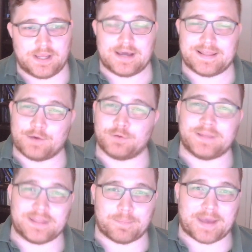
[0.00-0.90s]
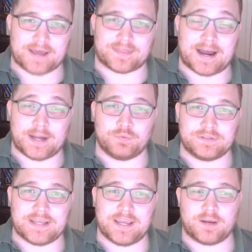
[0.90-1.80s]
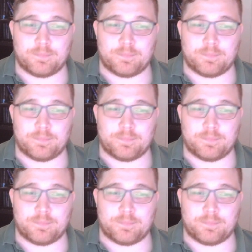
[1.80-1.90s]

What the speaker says: And that would be the path I would take